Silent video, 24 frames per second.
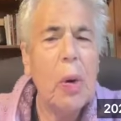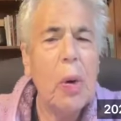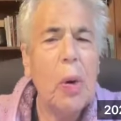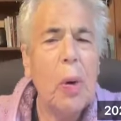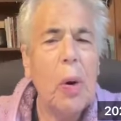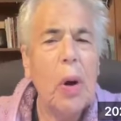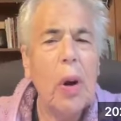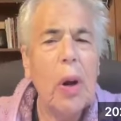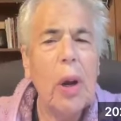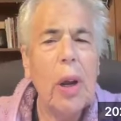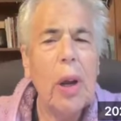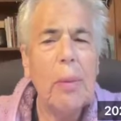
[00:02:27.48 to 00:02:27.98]

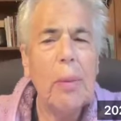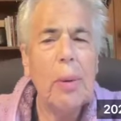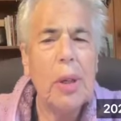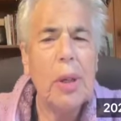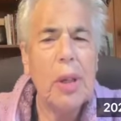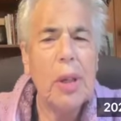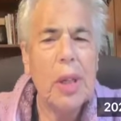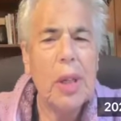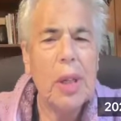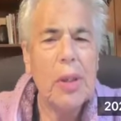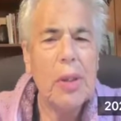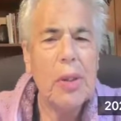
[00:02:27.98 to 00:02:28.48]
or
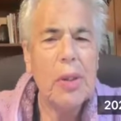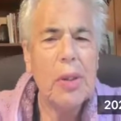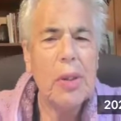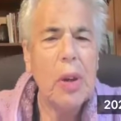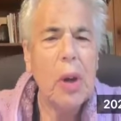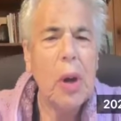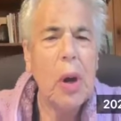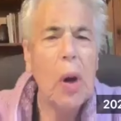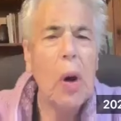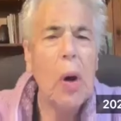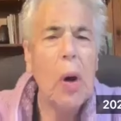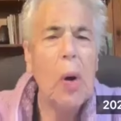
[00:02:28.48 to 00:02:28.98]
images
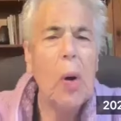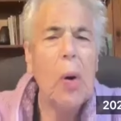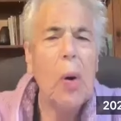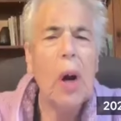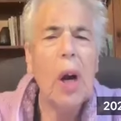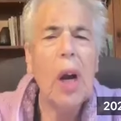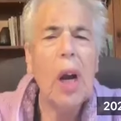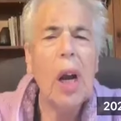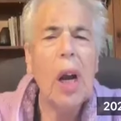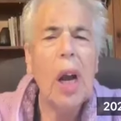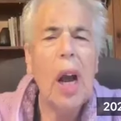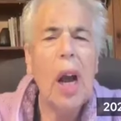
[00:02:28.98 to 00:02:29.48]

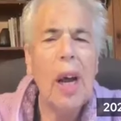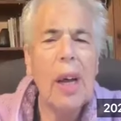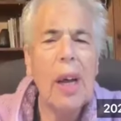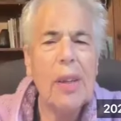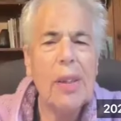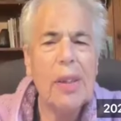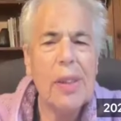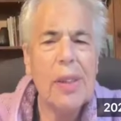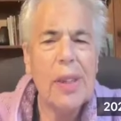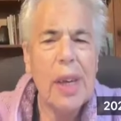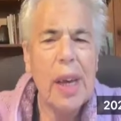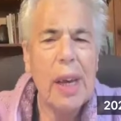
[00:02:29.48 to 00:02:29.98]
or
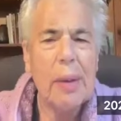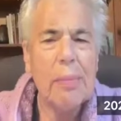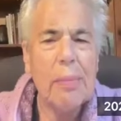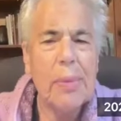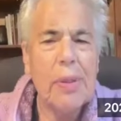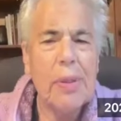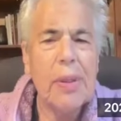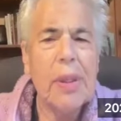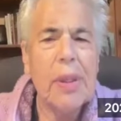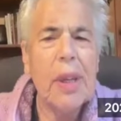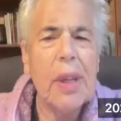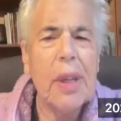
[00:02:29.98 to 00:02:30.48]

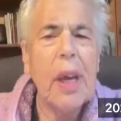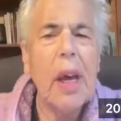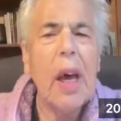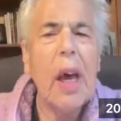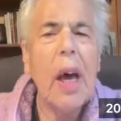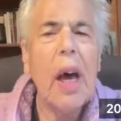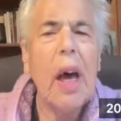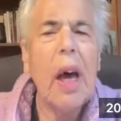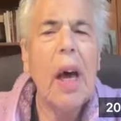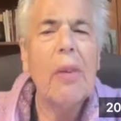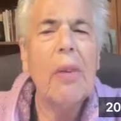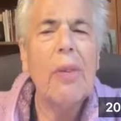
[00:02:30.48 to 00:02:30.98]
concepts
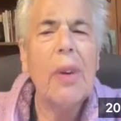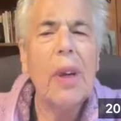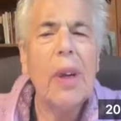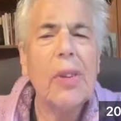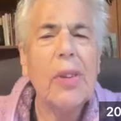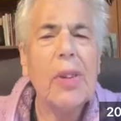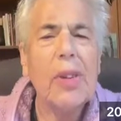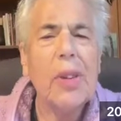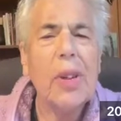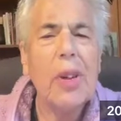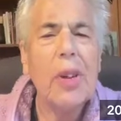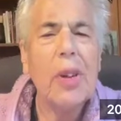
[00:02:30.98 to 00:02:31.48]
of
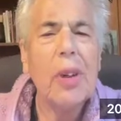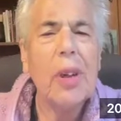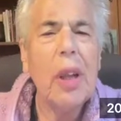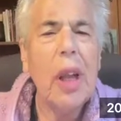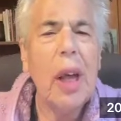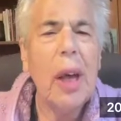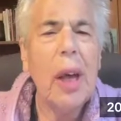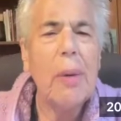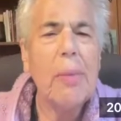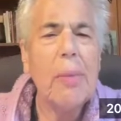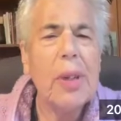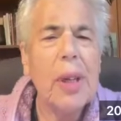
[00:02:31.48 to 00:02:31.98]
external
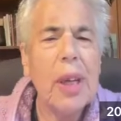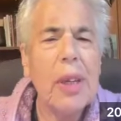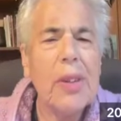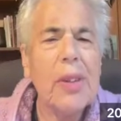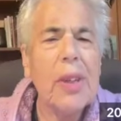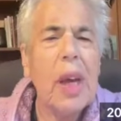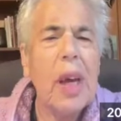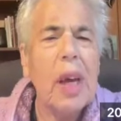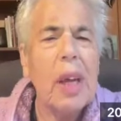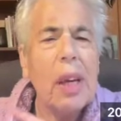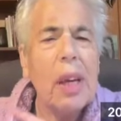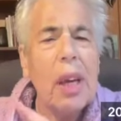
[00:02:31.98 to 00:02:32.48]

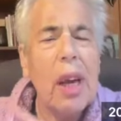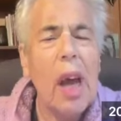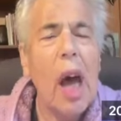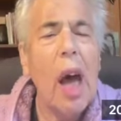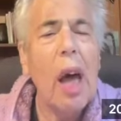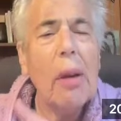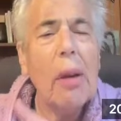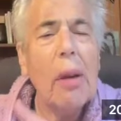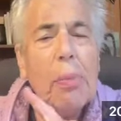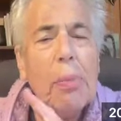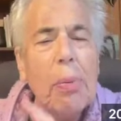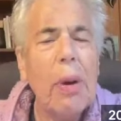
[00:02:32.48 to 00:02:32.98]
objects
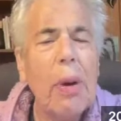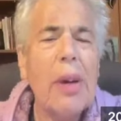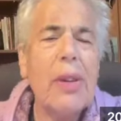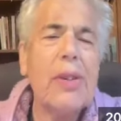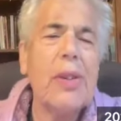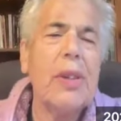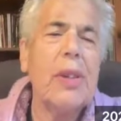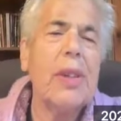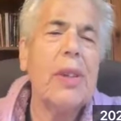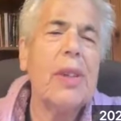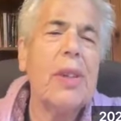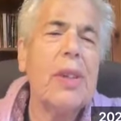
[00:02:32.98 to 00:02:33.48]
not
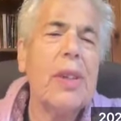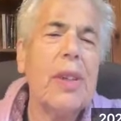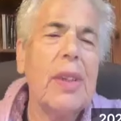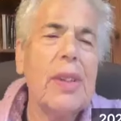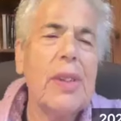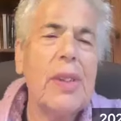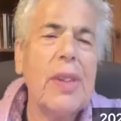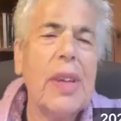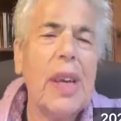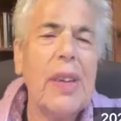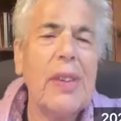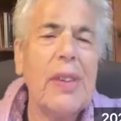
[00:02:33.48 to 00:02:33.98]
present to the
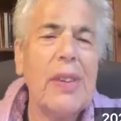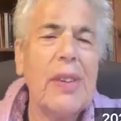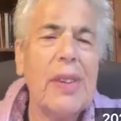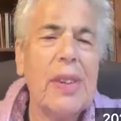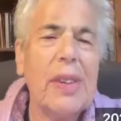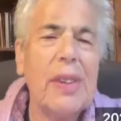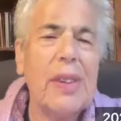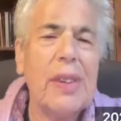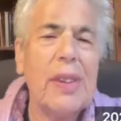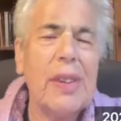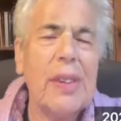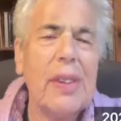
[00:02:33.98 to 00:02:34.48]

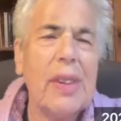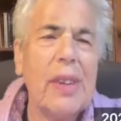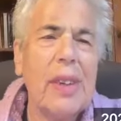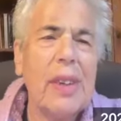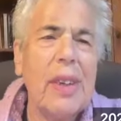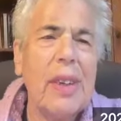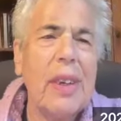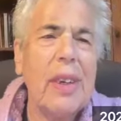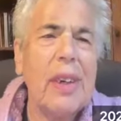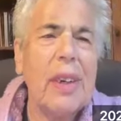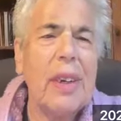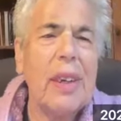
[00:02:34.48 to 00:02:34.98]
senses.
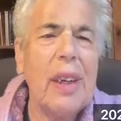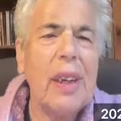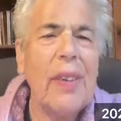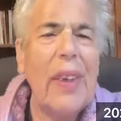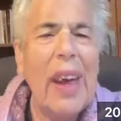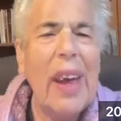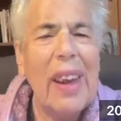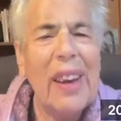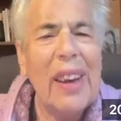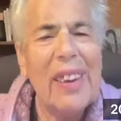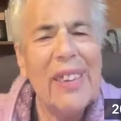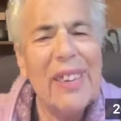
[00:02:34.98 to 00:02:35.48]
Now,
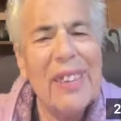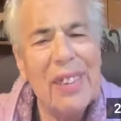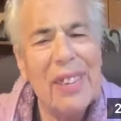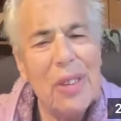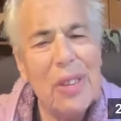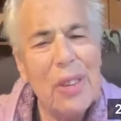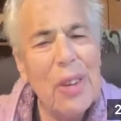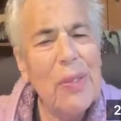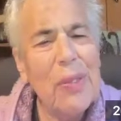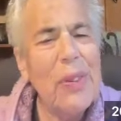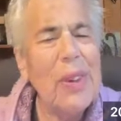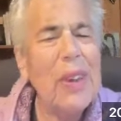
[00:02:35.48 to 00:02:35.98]
that is
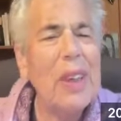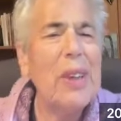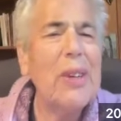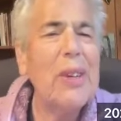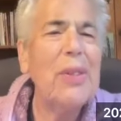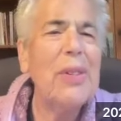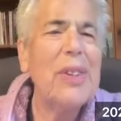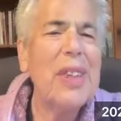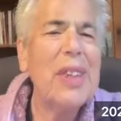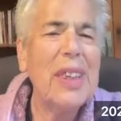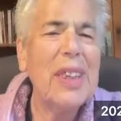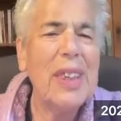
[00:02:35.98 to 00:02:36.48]
sort of an
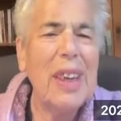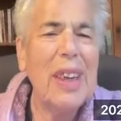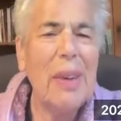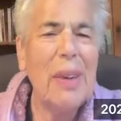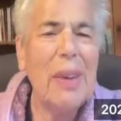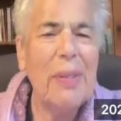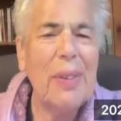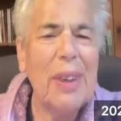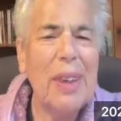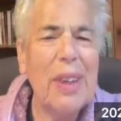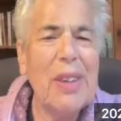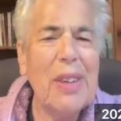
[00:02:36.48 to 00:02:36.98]
interesting
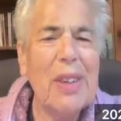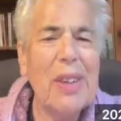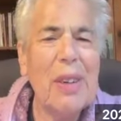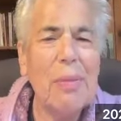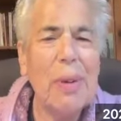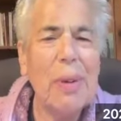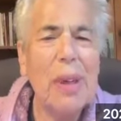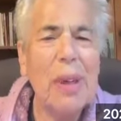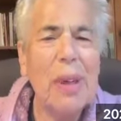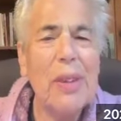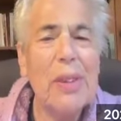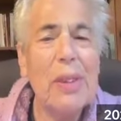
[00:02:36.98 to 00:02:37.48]
definition
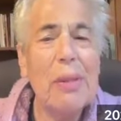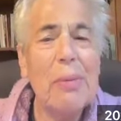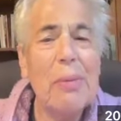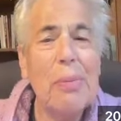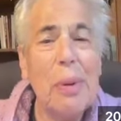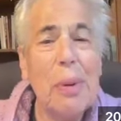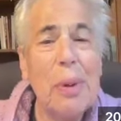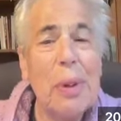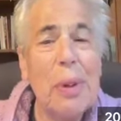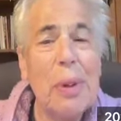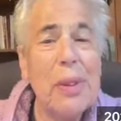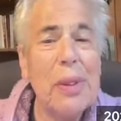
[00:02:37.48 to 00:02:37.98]
because in
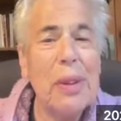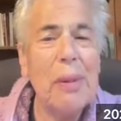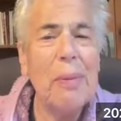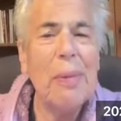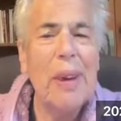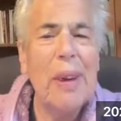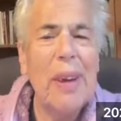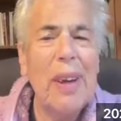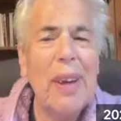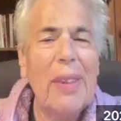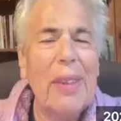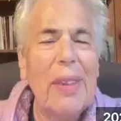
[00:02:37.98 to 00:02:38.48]
Buddhism,
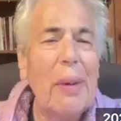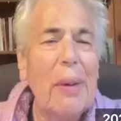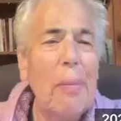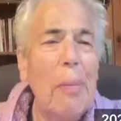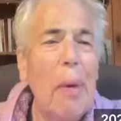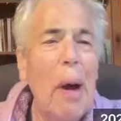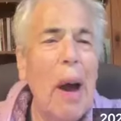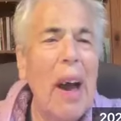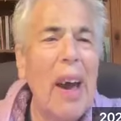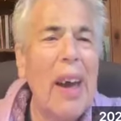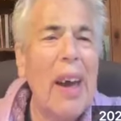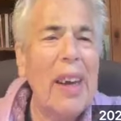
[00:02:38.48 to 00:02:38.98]
the
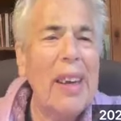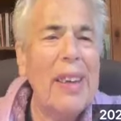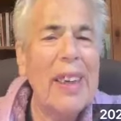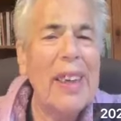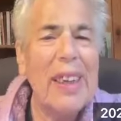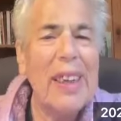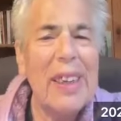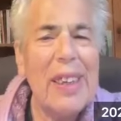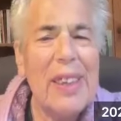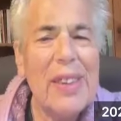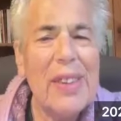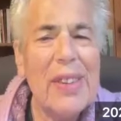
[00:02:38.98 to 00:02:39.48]
mind
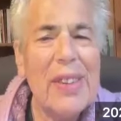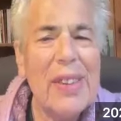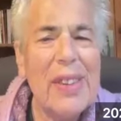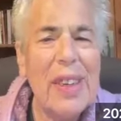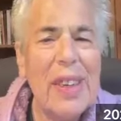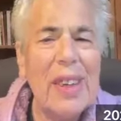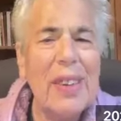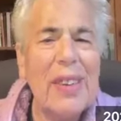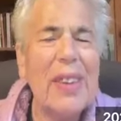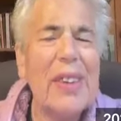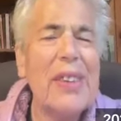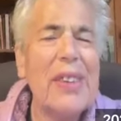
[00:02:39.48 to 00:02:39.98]
is
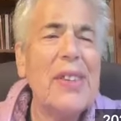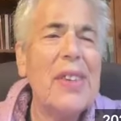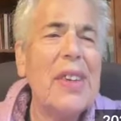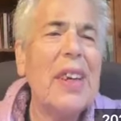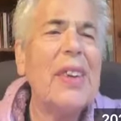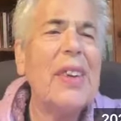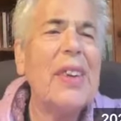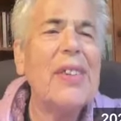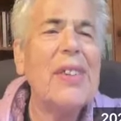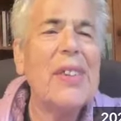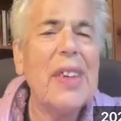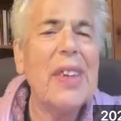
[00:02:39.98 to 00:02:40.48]
the
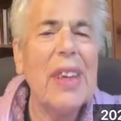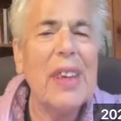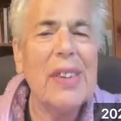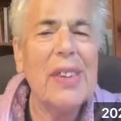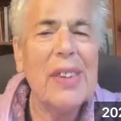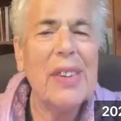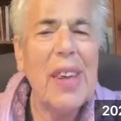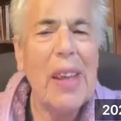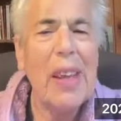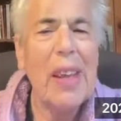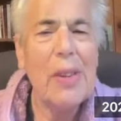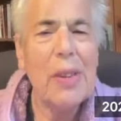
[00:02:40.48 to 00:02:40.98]
sixth
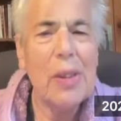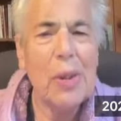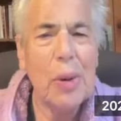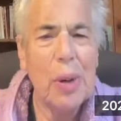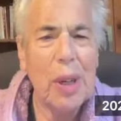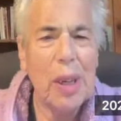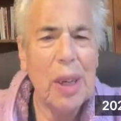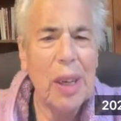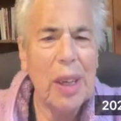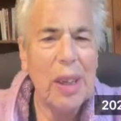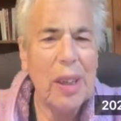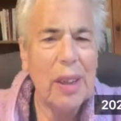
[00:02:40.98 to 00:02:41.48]
sense
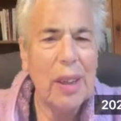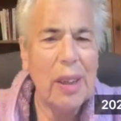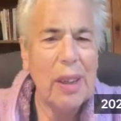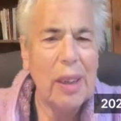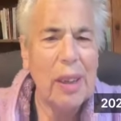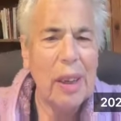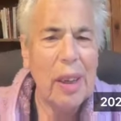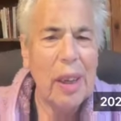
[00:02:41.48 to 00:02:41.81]
organ.